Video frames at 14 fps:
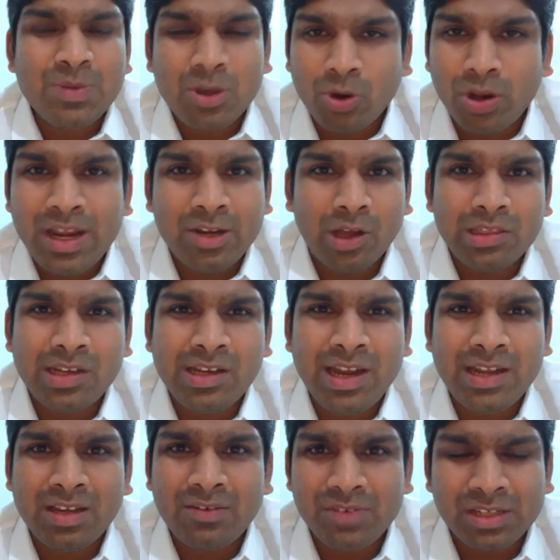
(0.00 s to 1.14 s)
collate all the
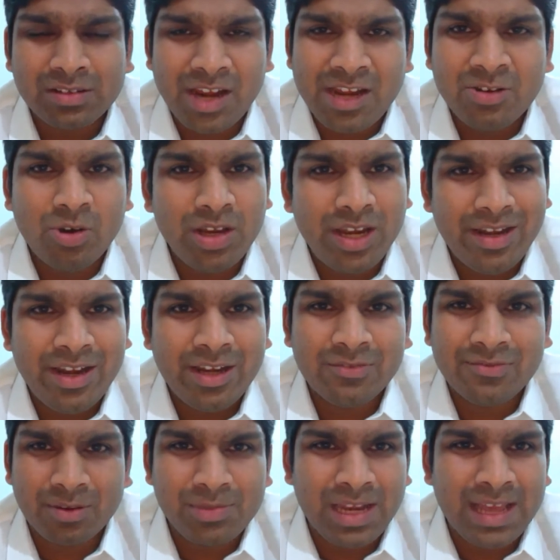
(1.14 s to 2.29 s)
data, we'll try and collate data
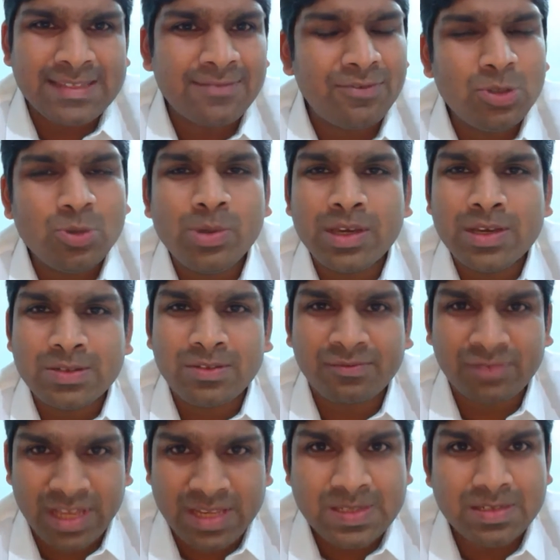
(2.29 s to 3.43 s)
from the last few years of
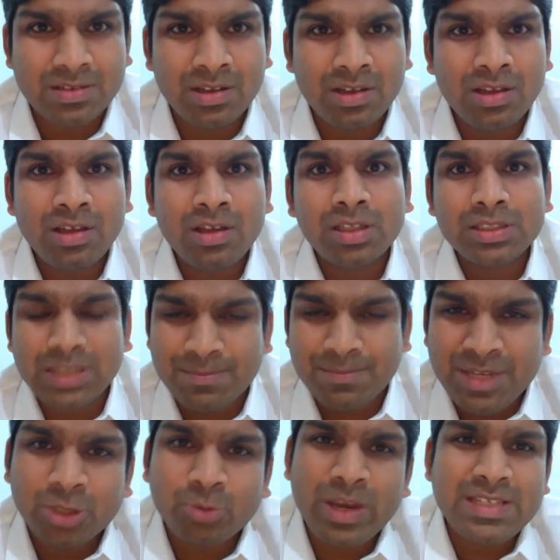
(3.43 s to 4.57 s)
tests,
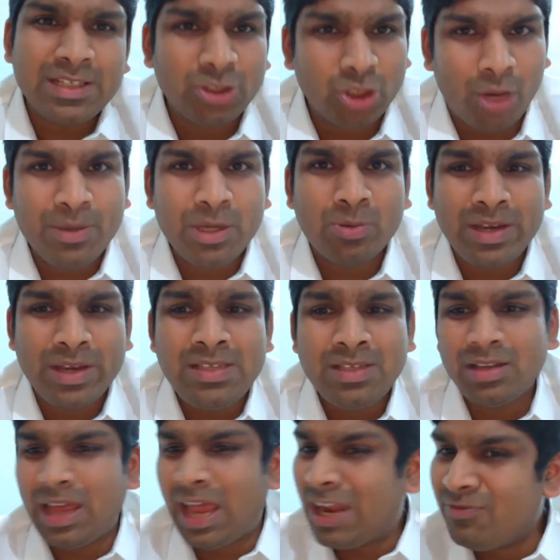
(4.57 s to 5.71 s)
subject wise and topic
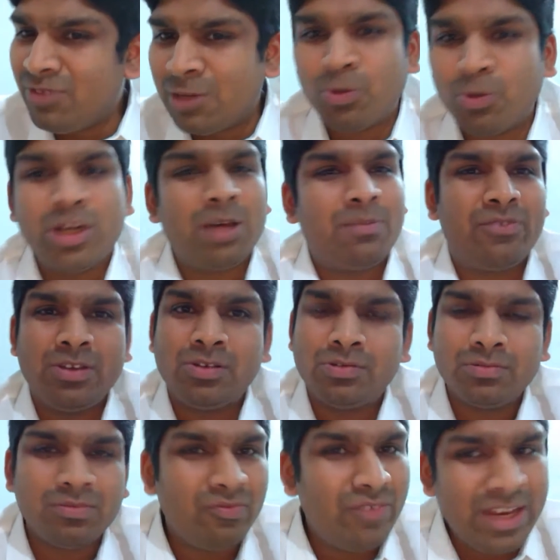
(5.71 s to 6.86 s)
wise, and we'll put it up for you.
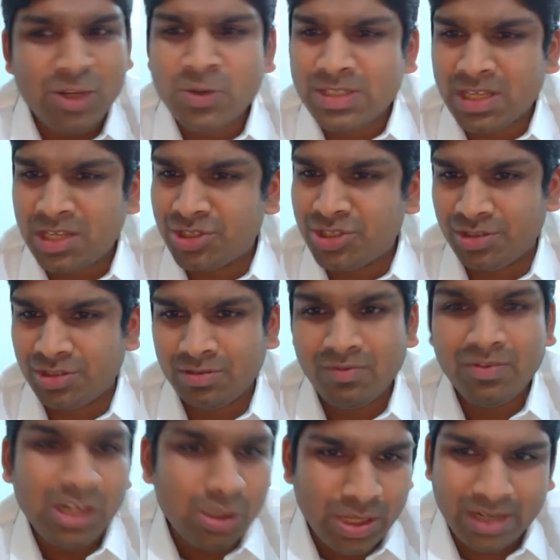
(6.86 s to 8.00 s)
Very good suggestion.
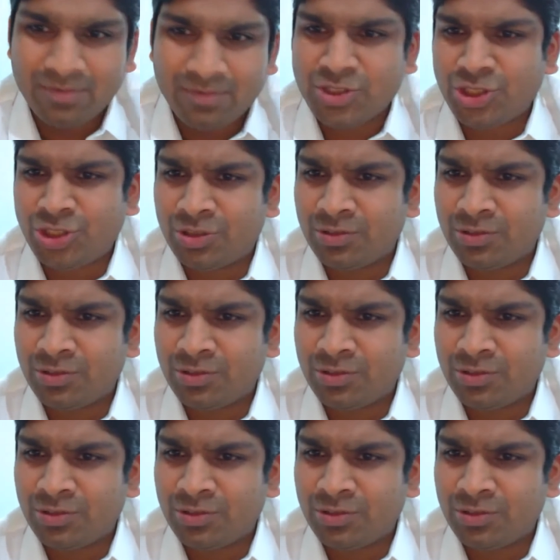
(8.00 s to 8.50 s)
We'll do that for sure.